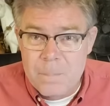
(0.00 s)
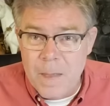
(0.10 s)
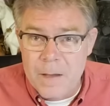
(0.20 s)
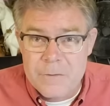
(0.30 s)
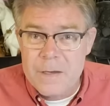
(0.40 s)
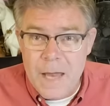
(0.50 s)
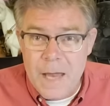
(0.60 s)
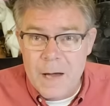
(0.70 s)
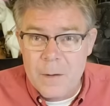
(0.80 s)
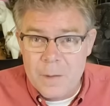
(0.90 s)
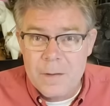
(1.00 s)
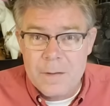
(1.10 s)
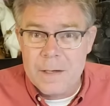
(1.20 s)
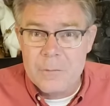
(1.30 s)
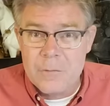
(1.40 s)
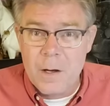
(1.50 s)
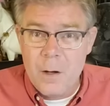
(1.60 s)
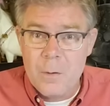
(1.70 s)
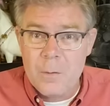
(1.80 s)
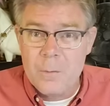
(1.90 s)
I said, Yeah, really. He was like,
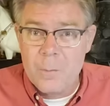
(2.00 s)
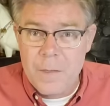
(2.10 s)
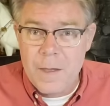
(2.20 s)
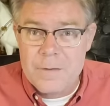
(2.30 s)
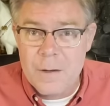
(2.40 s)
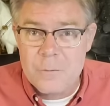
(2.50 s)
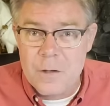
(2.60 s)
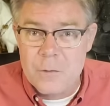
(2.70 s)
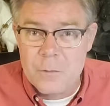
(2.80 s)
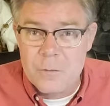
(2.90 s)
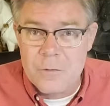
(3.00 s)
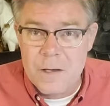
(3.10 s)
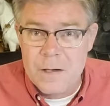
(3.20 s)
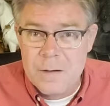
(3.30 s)
Oh, well, that sounds interesting.